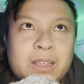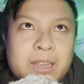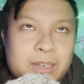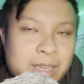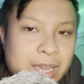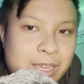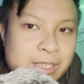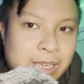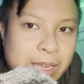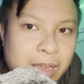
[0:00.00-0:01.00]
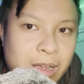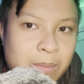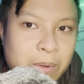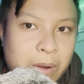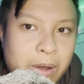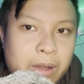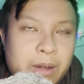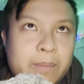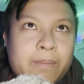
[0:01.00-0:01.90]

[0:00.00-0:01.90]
in case I got bored.